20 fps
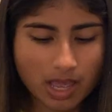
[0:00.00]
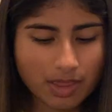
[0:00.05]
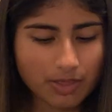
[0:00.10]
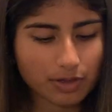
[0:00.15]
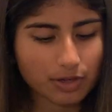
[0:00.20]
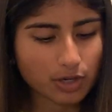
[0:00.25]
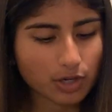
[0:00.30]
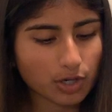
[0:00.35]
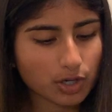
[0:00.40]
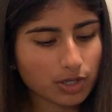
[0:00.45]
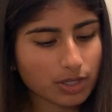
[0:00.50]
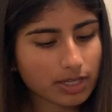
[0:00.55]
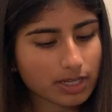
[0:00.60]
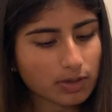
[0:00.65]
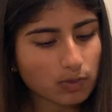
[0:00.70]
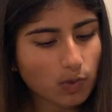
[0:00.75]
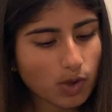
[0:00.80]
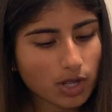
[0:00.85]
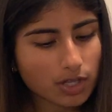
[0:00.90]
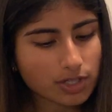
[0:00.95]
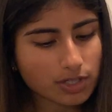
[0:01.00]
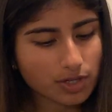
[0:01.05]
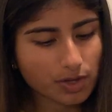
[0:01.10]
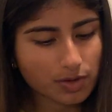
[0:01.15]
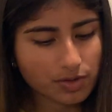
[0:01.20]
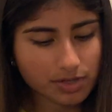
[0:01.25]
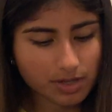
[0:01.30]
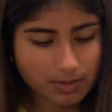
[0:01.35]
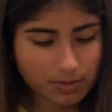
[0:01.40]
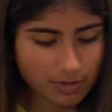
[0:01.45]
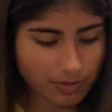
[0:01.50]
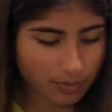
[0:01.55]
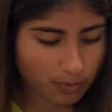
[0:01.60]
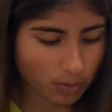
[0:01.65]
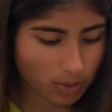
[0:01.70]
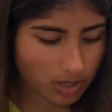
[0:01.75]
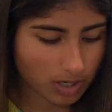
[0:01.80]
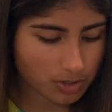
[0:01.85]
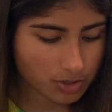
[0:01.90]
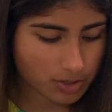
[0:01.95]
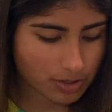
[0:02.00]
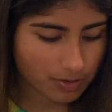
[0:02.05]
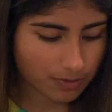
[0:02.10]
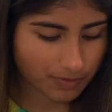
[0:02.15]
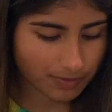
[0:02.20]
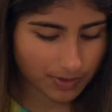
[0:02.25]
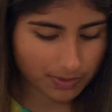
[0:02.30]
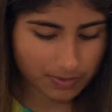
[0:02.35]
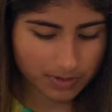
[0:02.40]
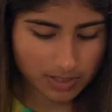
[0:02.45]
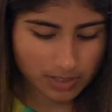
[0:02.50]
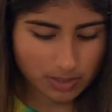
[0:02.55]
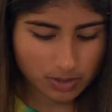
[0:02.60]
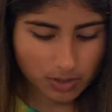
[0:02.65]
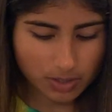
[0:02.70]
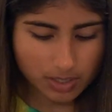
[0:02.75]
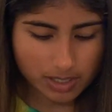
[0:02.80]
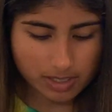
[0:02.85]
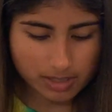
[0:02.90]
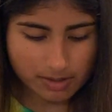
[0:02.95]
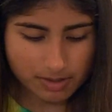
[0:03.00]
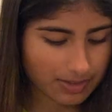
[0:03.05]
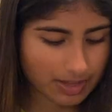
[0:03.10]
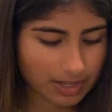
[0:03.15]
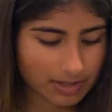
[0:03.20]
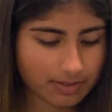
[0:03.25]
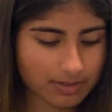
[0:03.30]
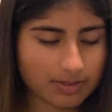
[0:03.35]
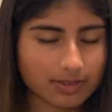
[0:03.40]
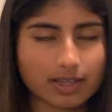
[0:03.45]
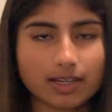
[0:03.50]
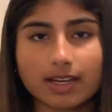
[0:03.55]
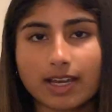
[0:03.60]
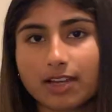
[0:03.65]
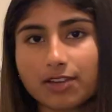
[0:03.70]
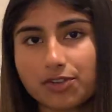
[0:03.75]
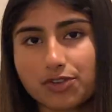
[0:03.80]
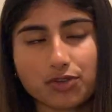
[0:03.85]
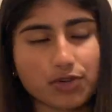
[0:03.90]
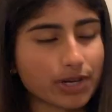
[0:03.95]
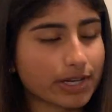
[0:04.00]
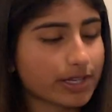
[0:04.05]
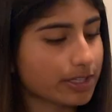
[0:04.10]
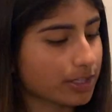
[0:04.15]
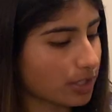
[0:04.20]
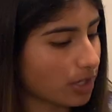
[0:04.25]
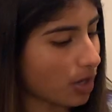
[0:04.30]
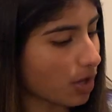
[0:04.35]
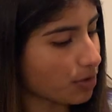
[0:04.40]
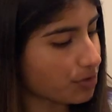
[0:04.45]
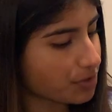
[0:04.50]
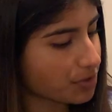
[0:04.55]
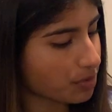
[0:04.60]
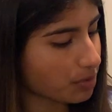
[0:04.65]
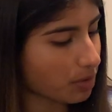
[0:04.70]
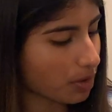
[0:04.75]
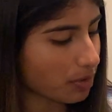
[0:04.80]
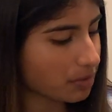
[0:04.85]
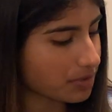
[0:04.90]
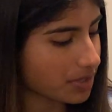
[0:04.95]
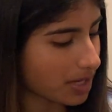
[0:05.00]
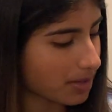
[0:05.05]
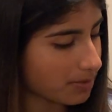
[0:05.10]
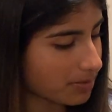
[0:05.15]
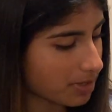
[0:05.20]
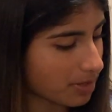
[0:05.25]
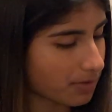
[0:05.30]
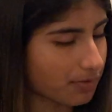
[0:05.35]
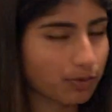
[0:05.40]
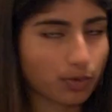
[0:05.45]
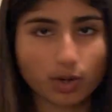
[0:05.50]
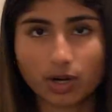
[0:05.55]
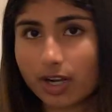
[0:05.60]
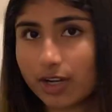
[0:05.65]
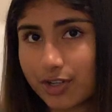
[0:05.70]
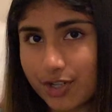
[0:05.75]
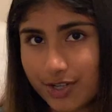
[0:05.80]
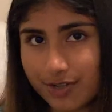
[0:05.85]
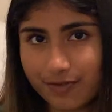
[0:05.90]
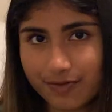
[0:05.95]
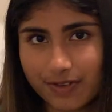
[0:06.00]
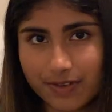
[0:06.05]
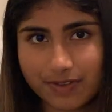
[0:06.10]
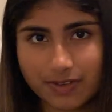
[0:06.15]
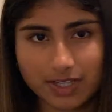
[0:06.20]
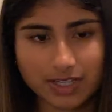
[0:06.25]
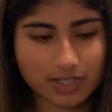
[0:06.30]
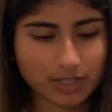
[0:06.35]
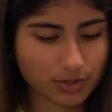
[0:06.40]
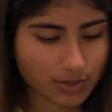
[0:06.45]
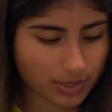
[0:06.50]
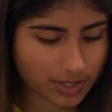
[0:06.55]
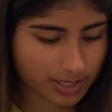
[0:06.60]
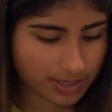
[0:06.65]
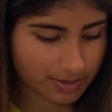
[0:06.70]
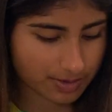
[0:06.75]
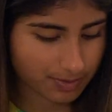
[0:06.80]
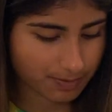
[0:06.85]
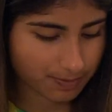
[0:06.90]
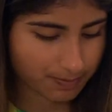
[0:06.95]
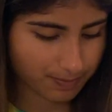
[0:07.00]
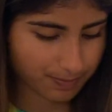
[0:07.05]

The curling one goes up to 450 degrees, and then the straightener also goes up to 450 degrees.